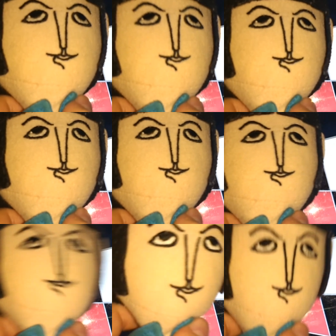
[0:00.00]
for
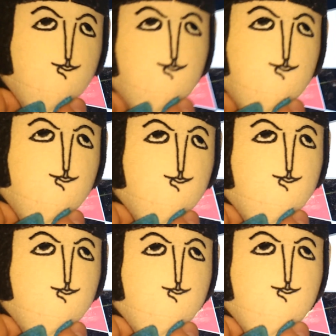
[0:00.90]
the four of
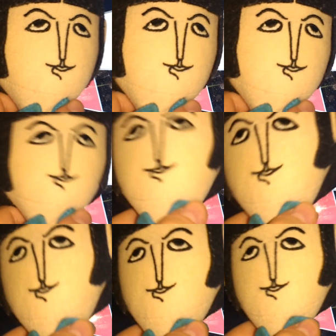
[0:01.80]
us um, at the
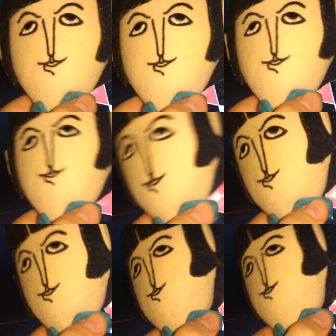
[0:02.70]
beach
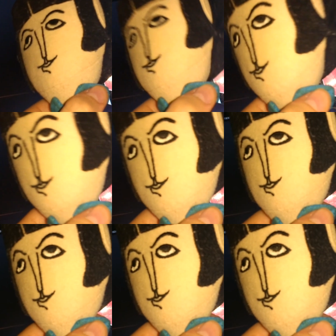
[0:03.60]
but I want
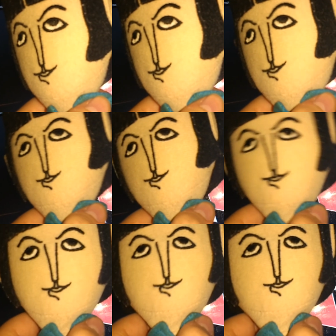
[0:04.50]
to get it to
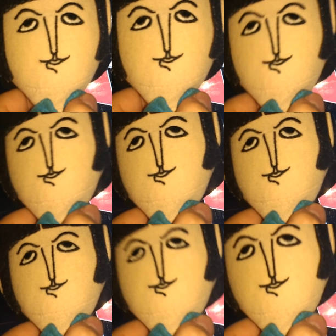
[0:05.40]
them.
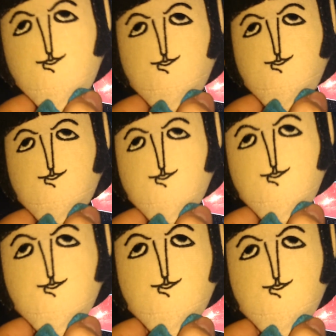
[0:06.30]
I want to get the
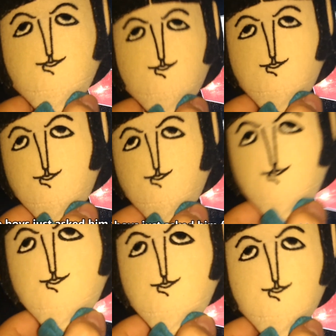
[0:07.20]
shakes to them
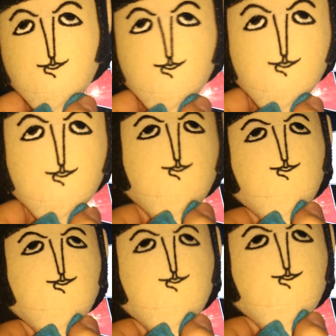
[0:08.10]
without
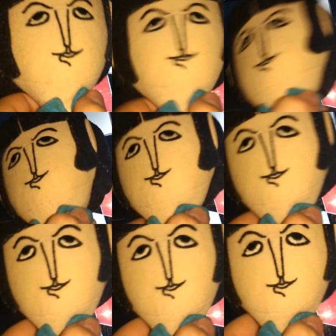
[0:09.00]
spilling them.
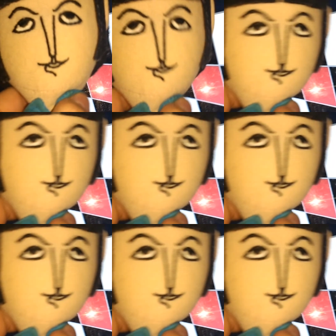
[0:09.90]
Do you